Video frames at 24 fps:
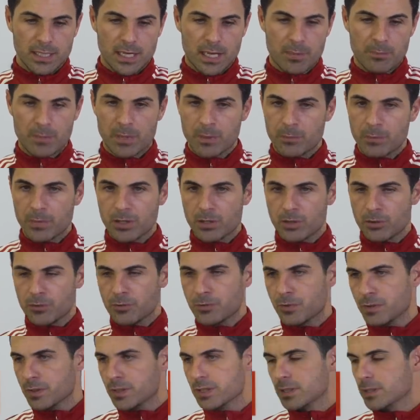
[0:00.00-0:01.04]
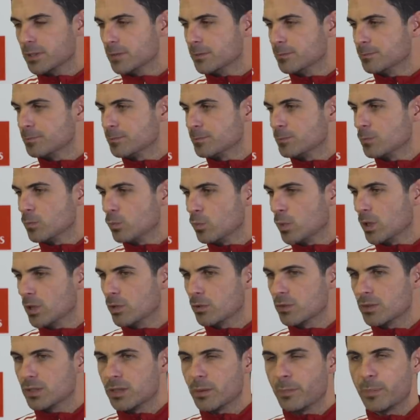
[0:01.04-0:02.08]
a member of um, one
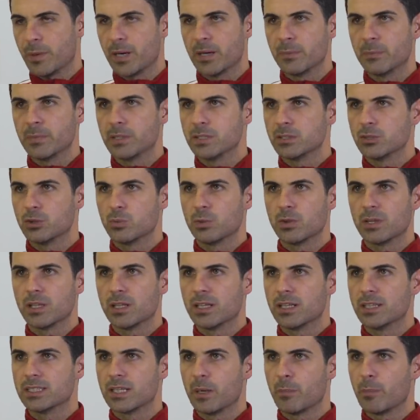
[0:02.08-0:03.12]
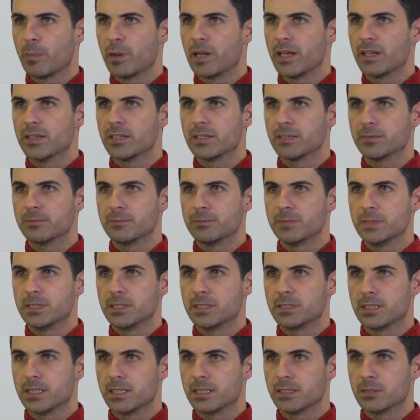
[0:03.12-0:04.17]
of the departments or whether it's a player
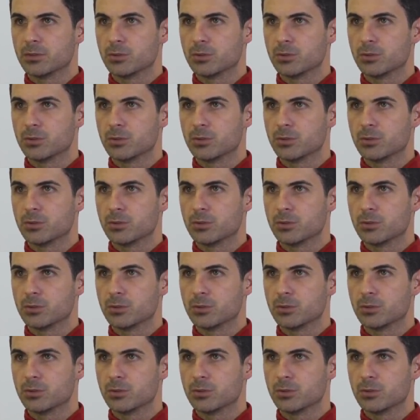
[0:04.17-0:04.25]
is uh,